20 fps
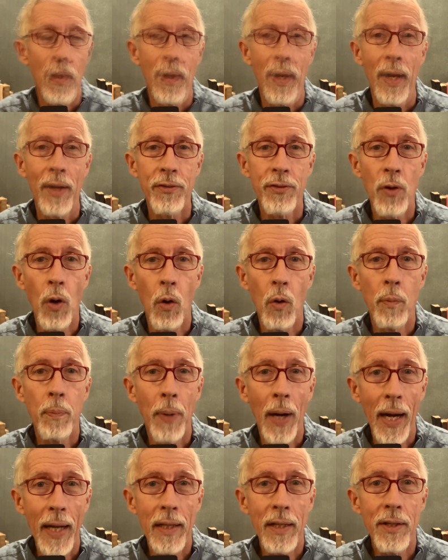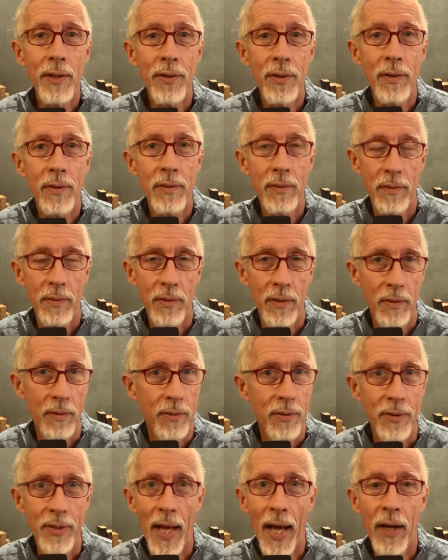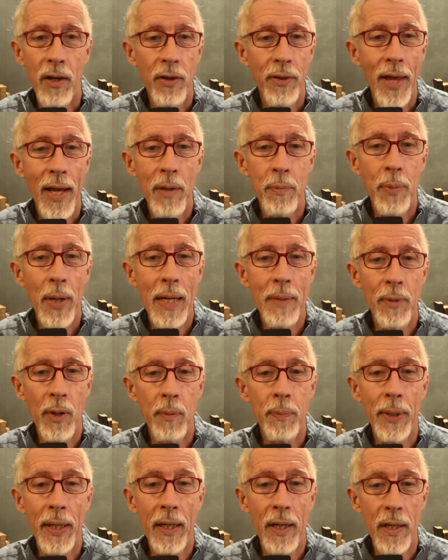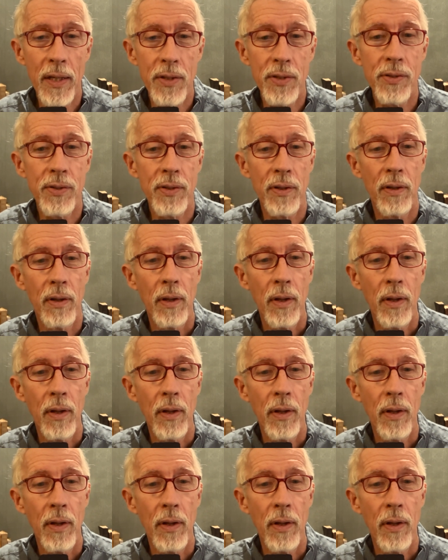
And so Pilate sat on that bema because